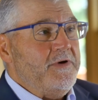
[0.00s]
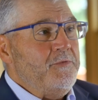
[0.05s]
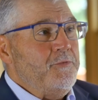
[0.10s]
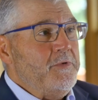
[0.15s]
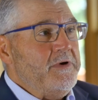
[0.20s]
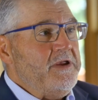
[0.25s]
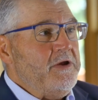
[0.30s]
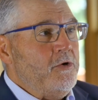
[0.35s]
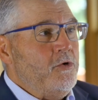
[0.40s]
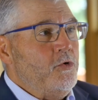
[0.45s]

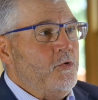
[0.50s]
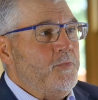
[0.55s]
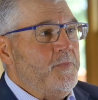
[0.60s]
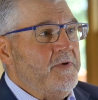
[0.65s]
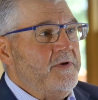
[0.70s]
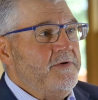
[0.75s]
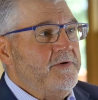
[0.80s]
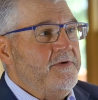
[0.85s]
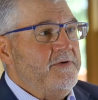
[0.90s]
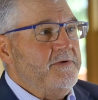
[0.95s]

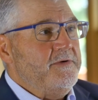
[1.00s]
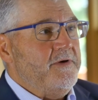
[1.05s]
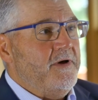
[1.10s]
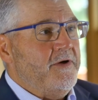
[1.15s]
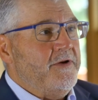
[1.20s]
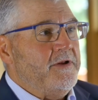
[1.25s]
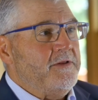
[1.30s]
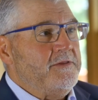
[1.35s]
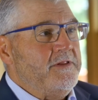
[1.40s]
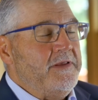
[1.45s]
reopened
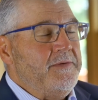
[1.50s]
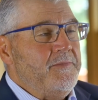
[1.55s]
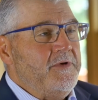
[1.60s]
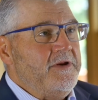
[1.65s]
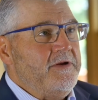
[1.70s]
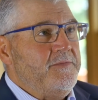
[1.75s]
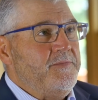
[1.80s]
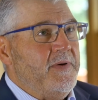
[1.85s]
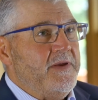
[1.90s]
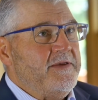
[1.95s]
on a
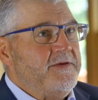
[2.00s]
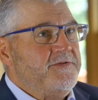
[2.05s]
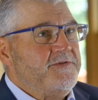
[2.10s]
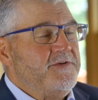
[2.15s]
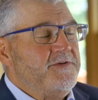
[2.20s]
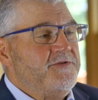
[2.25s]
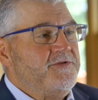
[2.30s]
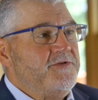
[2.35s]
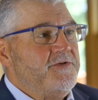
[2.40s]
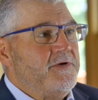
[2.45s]
limited
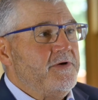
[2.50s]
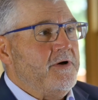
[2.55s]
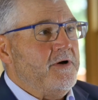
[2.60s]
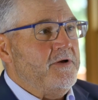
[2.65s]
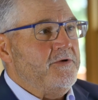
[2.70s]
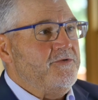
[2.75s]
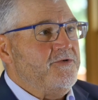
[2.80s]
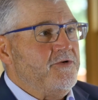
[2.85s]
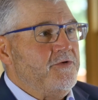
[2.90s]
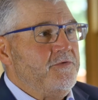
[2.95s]
basis
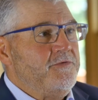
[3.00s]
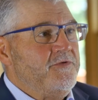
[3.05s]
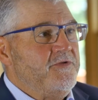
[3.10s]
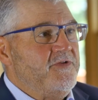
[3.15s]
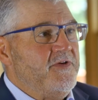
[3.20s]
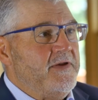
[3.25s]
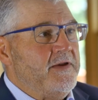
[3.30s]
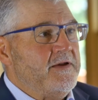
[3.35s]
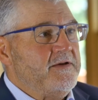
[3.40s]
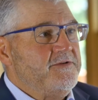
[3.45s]
on June
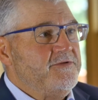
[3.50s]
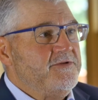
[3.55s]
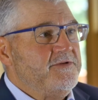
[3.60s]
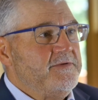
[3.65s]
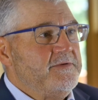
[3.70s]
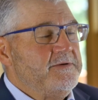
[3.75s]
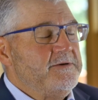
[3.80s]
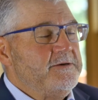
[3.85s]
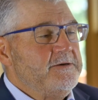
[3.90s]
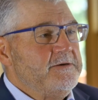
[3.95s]
6th.
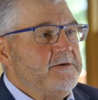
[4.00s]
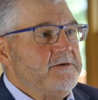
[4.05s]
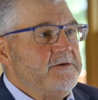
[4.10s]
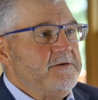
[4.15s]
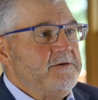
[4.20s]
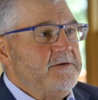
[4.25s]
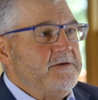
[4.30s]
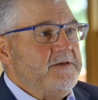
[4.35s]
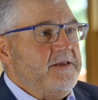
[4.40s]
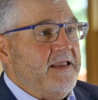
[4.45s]

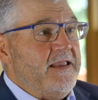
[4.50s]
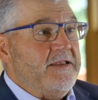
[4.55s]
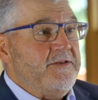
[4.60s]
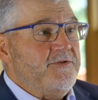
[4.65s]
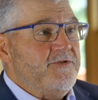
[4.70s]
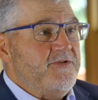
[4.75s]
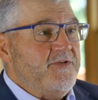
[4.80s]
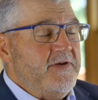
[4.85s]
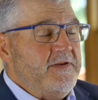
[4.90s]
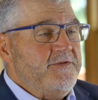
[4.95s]
And
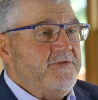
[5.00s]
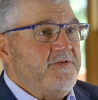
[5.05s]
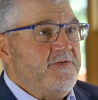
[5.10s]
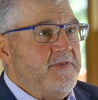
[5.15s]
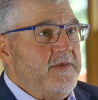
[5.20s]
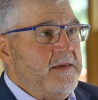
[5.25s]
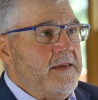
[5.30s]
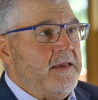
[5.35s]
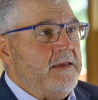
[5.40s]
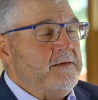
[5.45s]
since
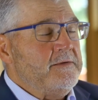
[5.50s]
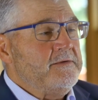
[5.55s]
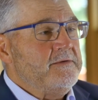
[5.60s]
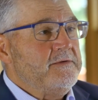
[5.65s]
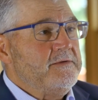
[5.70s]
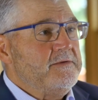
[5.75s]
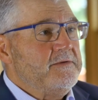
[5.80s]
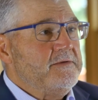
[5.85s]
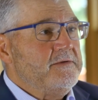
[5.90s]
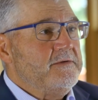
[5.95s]
then,
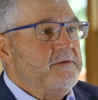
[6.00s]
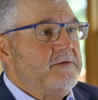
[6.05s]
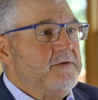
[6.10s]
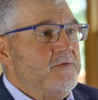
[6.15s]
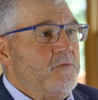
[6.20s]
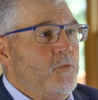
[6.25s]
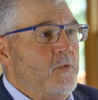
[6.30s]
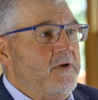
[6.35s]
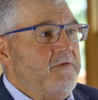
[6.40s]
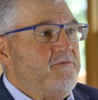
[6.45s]

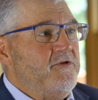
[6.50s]
we've